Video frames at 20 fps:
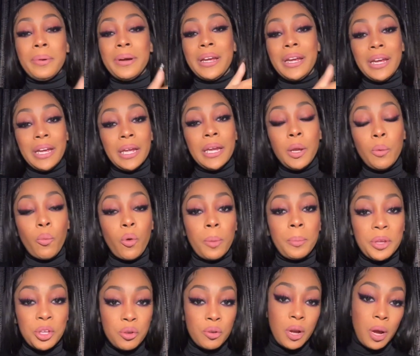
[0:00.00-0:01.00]
but any
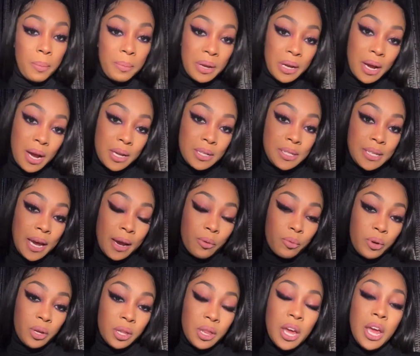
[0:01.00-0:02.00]
woman you come in
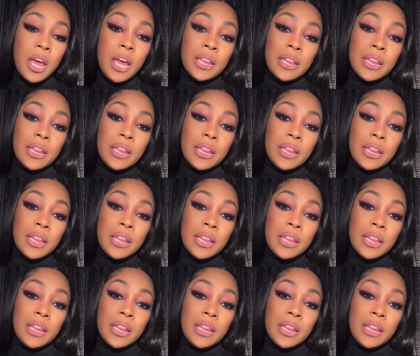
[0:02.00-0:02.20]
contact with.